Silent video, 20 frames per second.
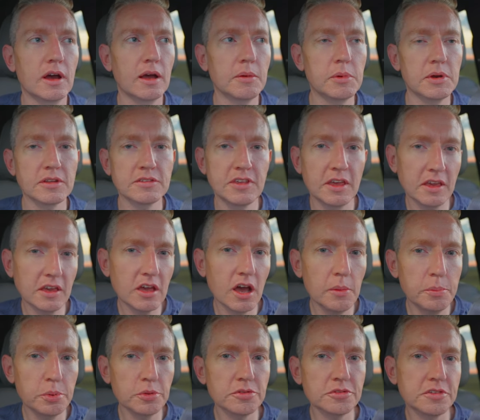I'm going to say
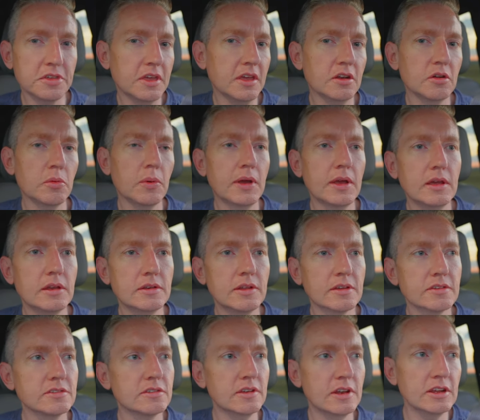couples getaway
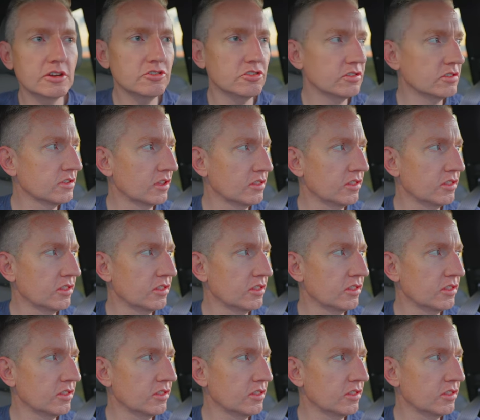destinations.